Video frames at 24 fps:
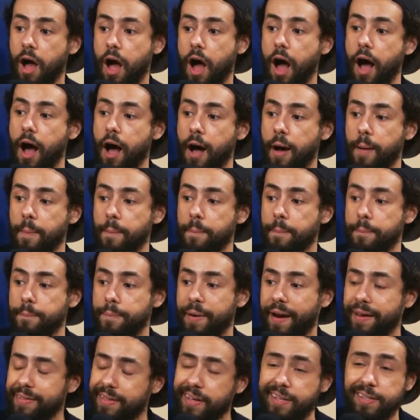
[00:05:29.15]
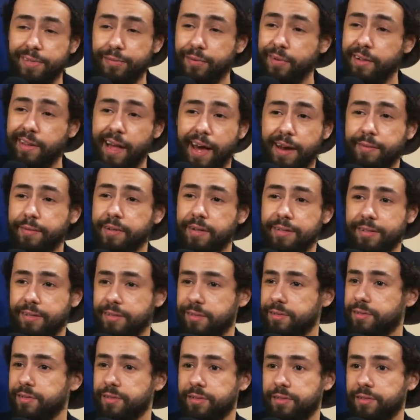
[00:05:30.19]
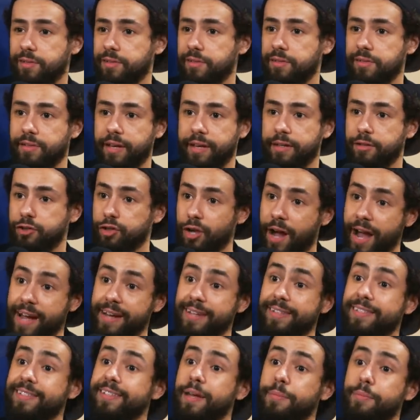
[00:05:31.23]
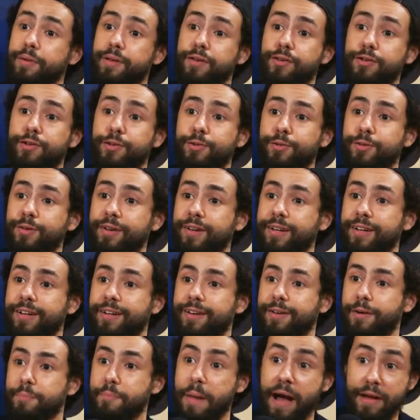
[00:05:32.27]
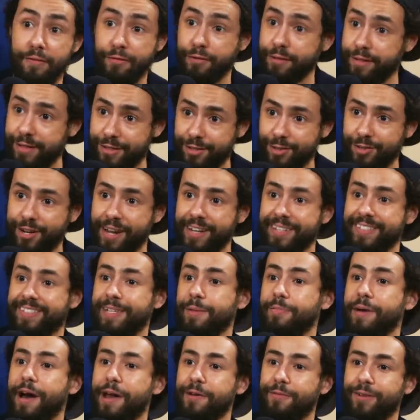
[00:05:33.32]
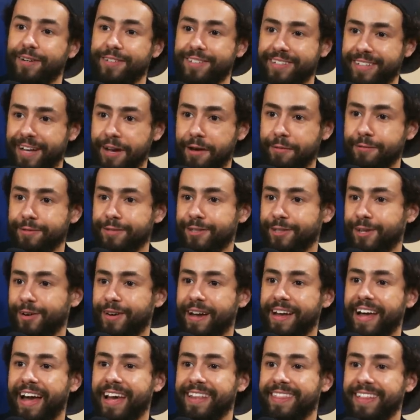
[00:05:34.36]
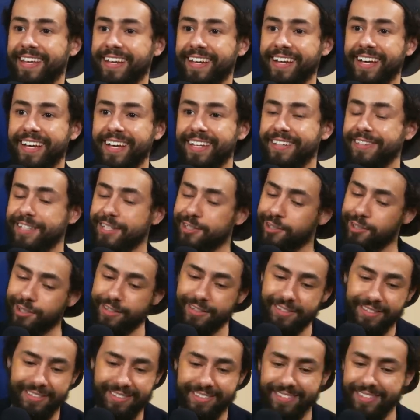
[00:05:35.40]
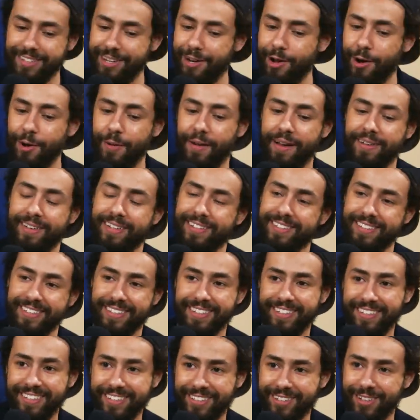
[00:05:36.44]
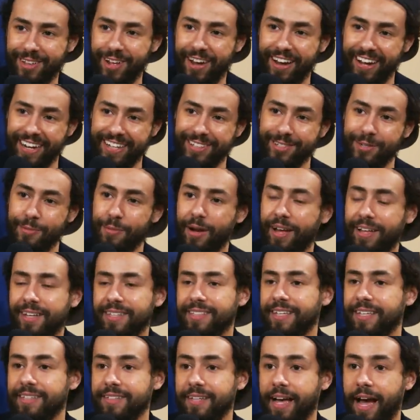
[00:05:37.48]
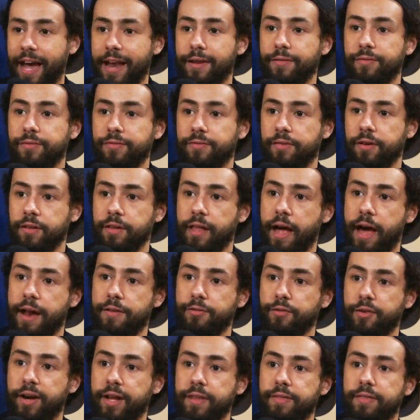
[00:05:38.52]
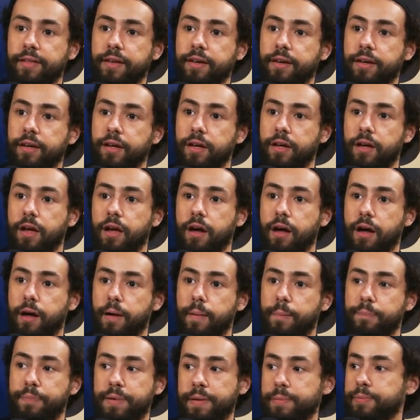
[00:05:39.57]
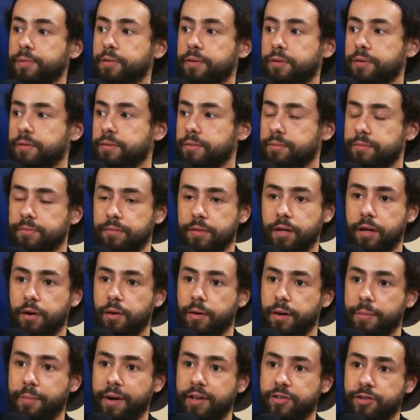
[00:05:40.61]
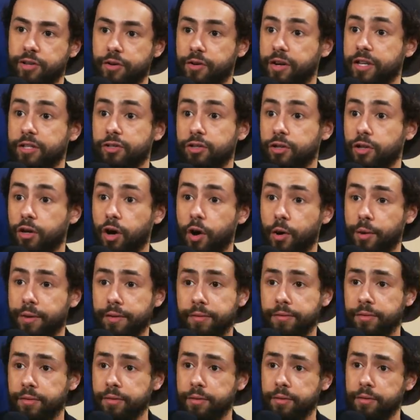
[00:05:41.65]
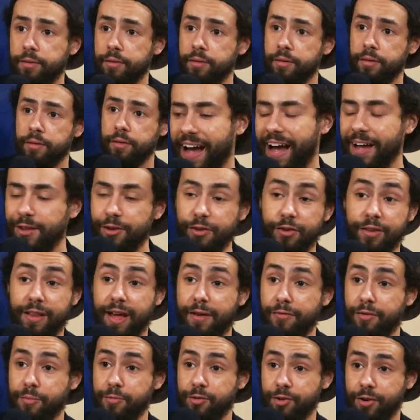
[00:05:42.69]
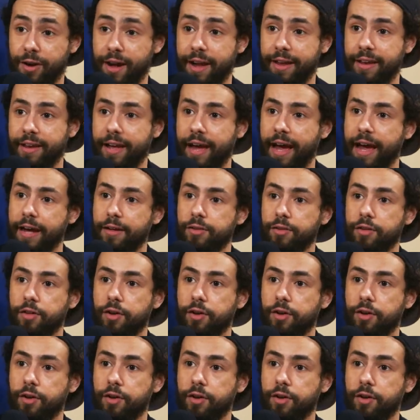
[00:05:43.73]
But I think it's for a lot of us. It's just like trying to step into mindfulness, trying to step out of ourselves. So I think these are, you know, it's a long answer, but it's kind of a lot of what I think people, you know, in my generation are going through. I learned a lot from Jerrod. I